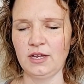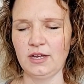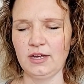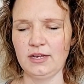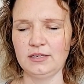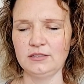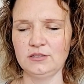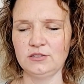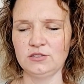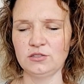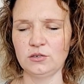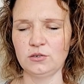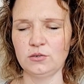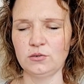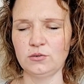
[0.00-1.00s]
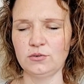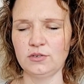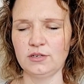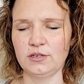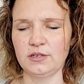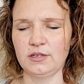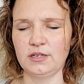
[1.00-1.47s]
and so
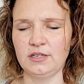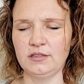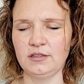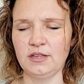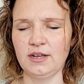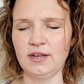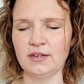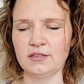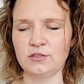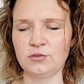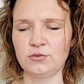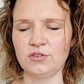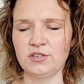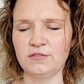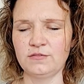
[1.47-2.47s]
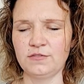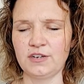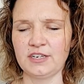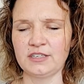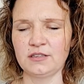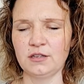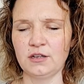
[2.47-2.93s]
in lack, you can
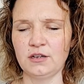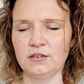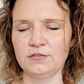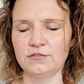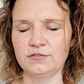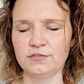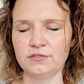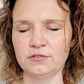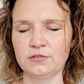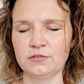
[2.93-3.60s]
find love.